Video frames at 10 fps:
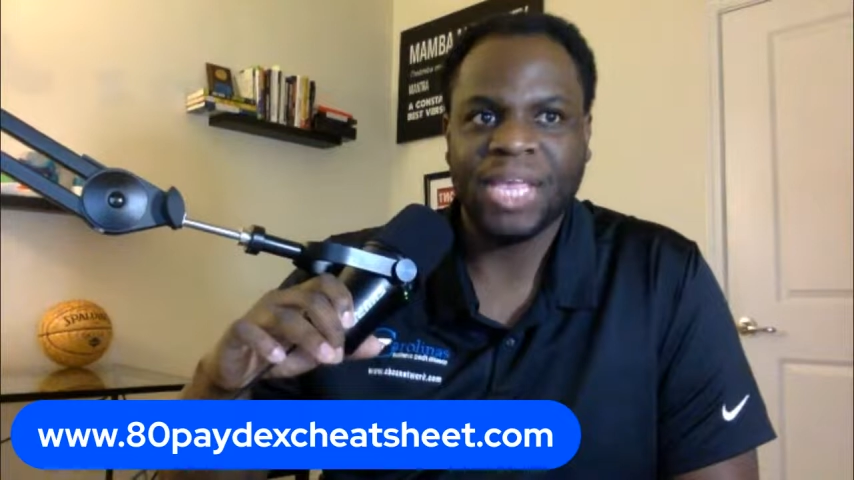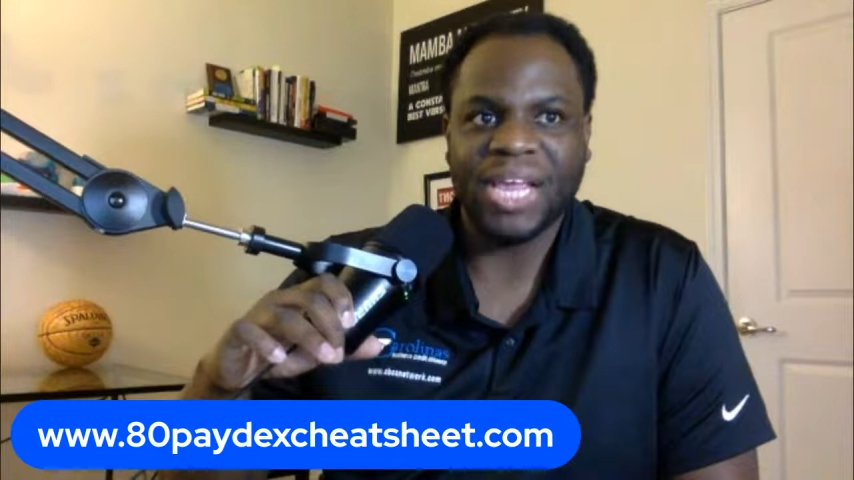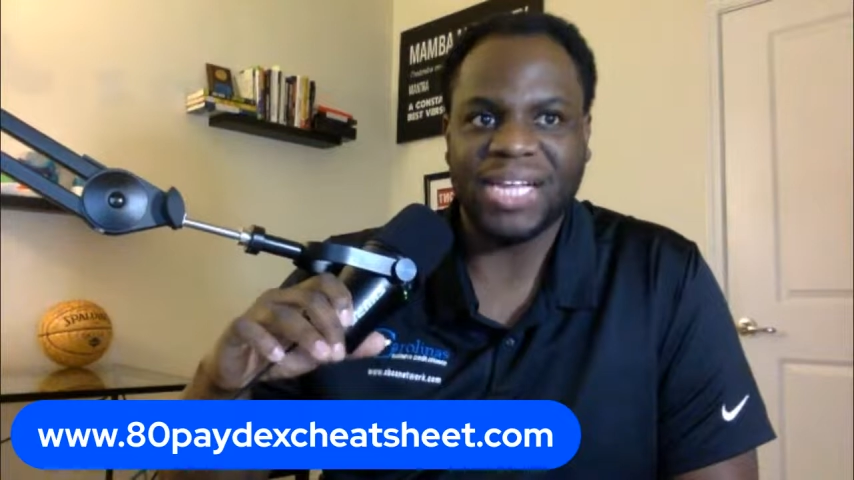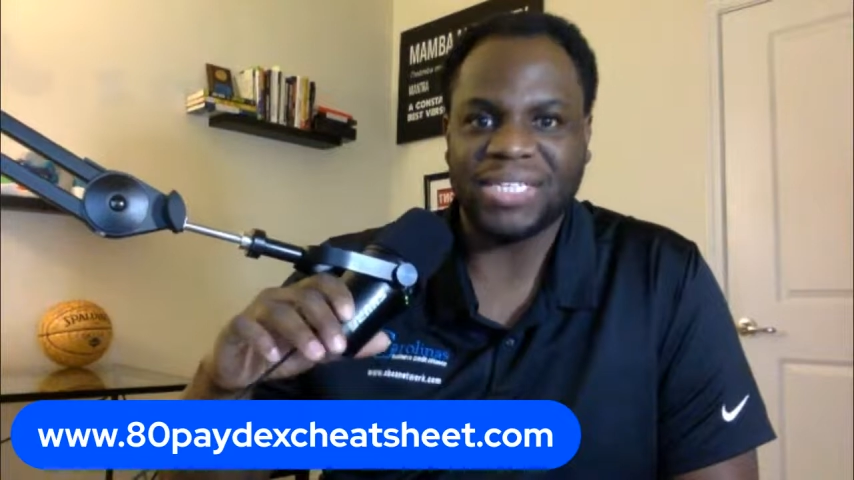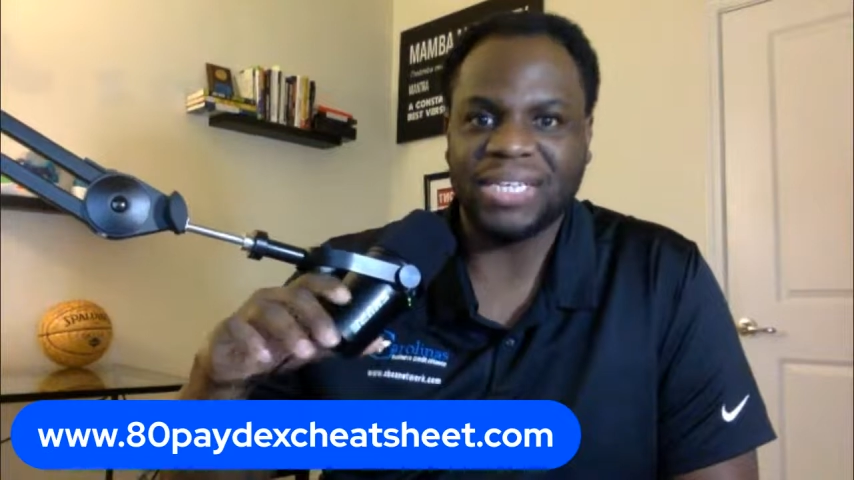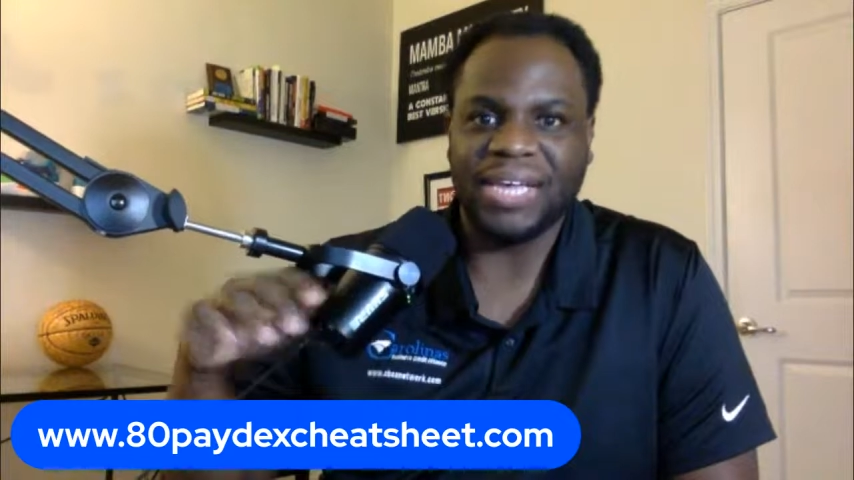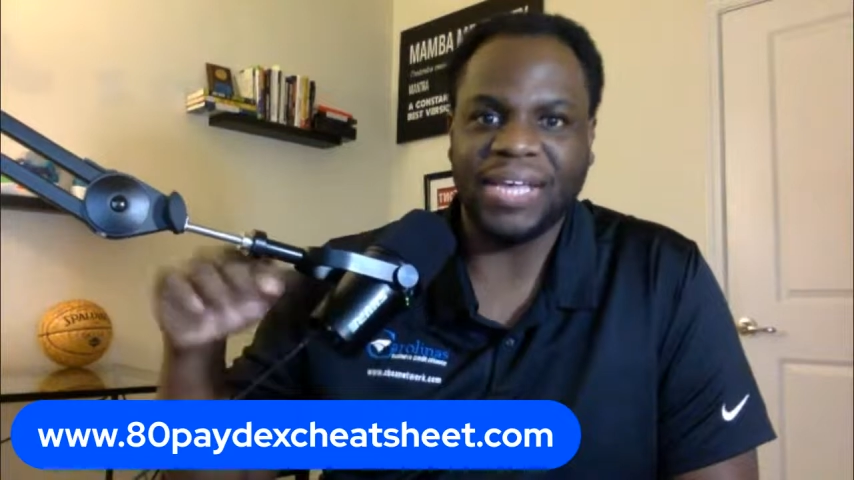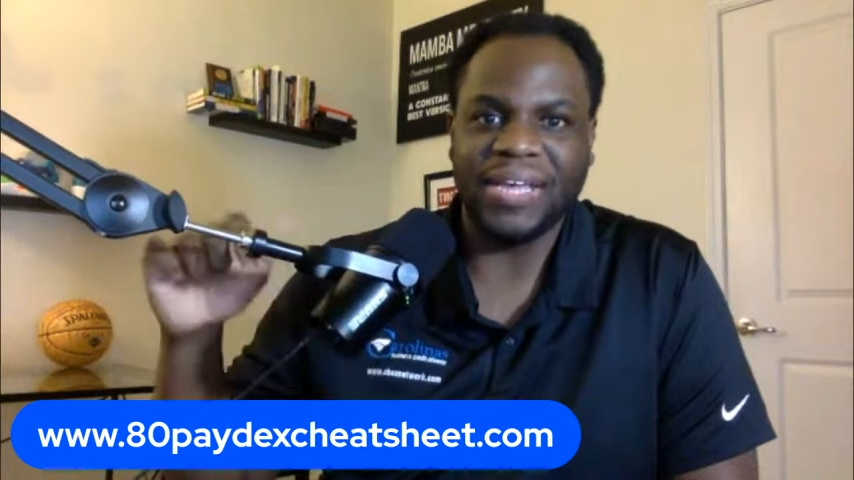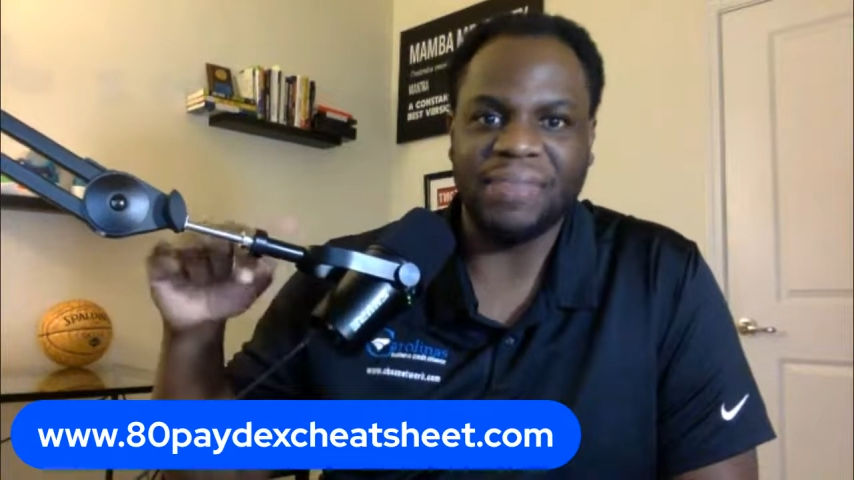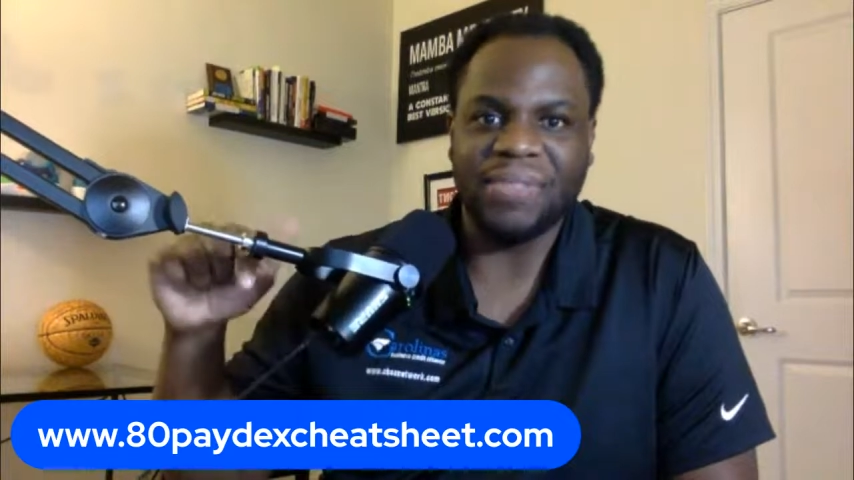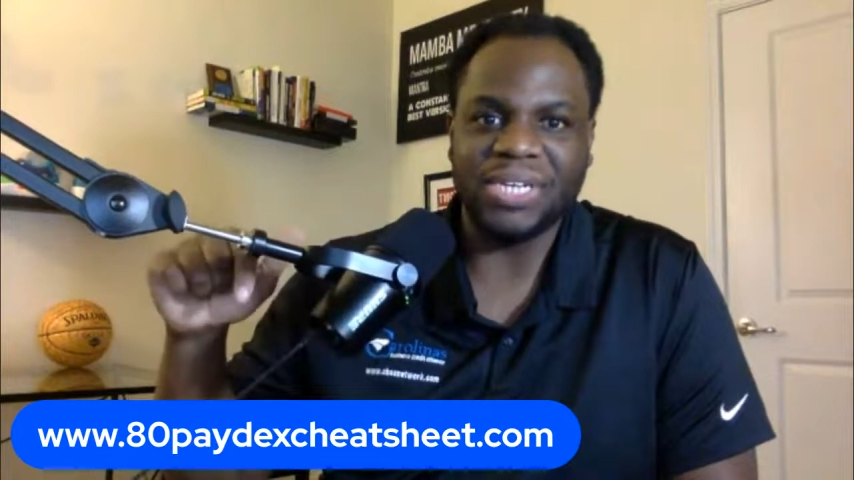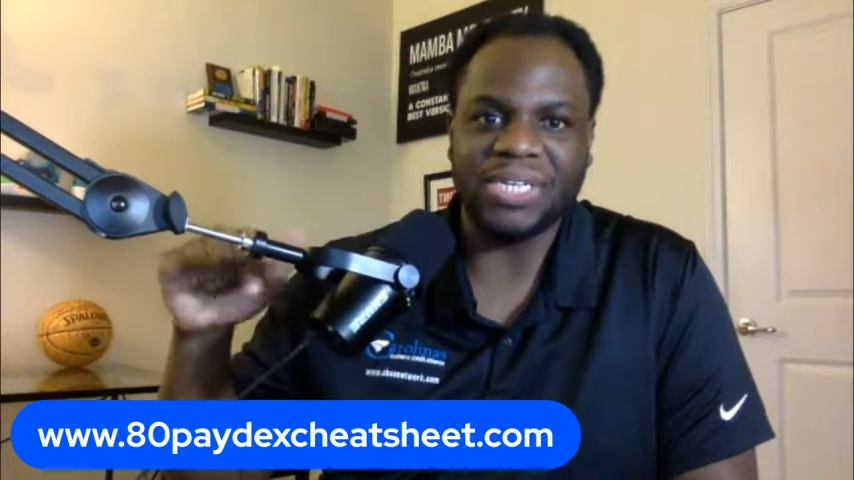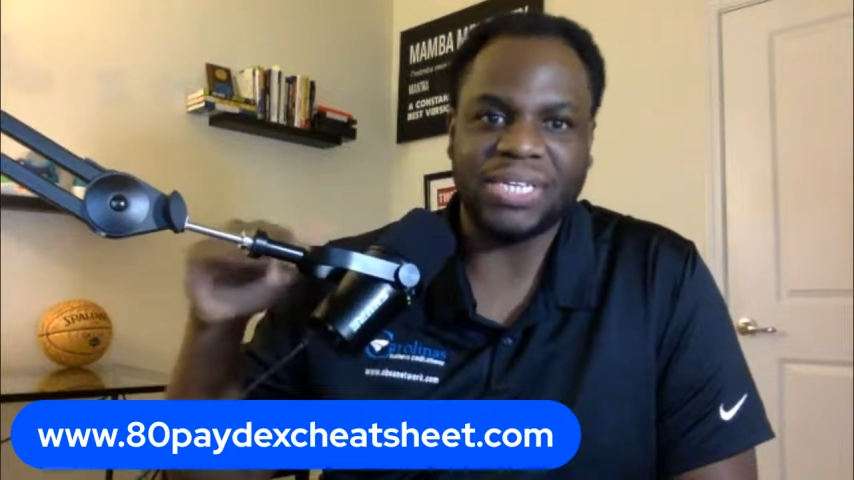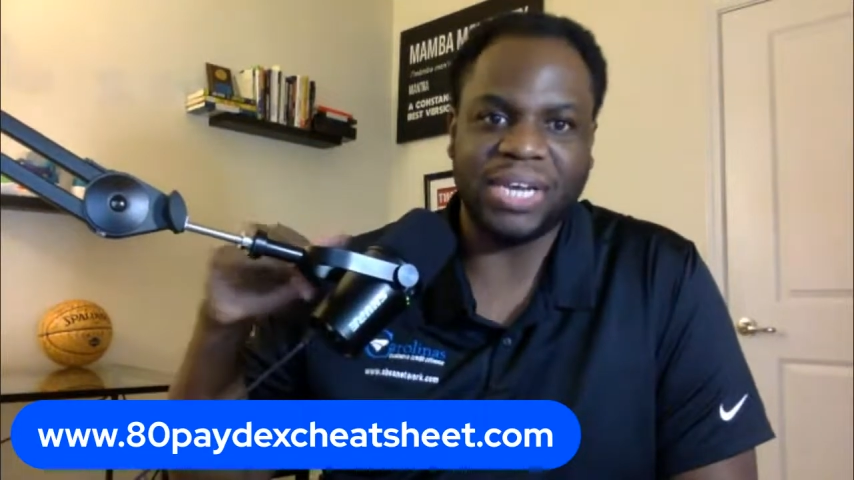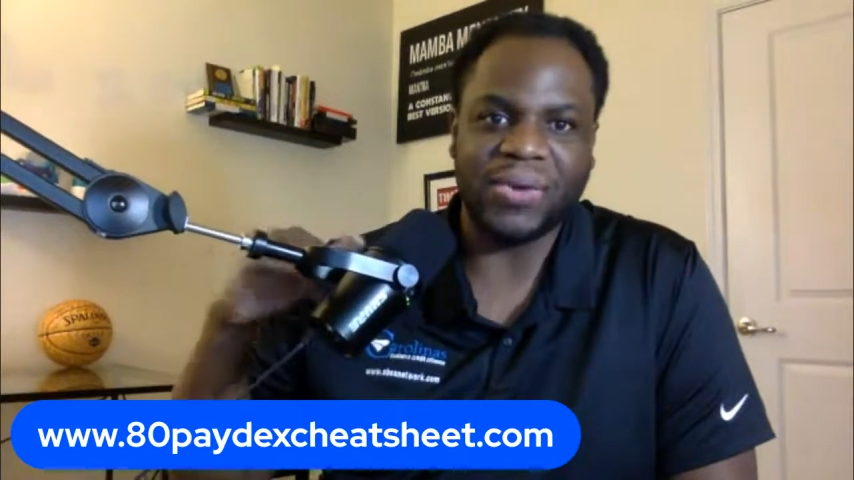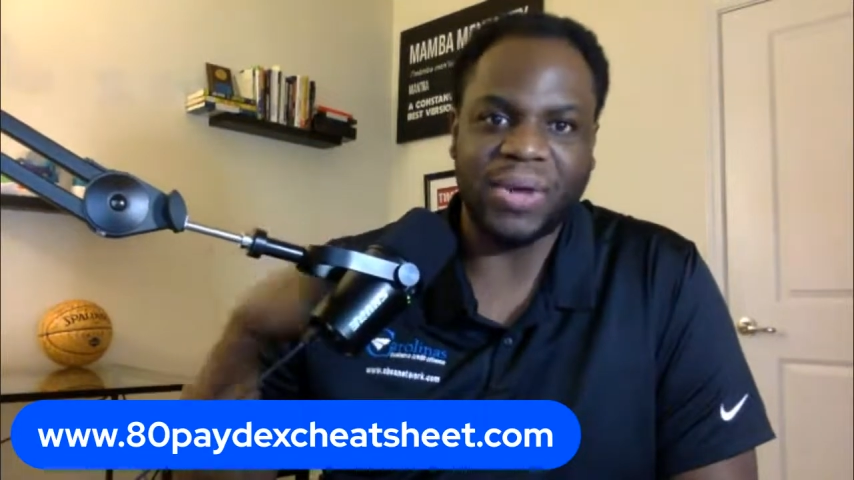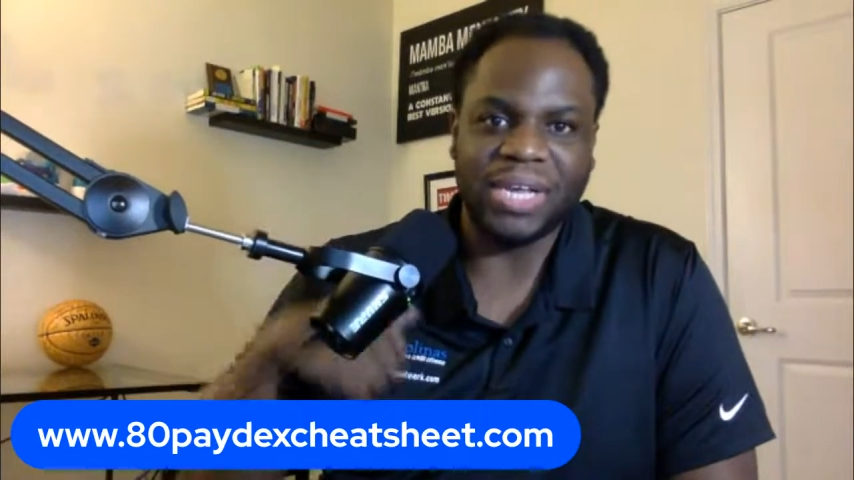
and I said, if this channel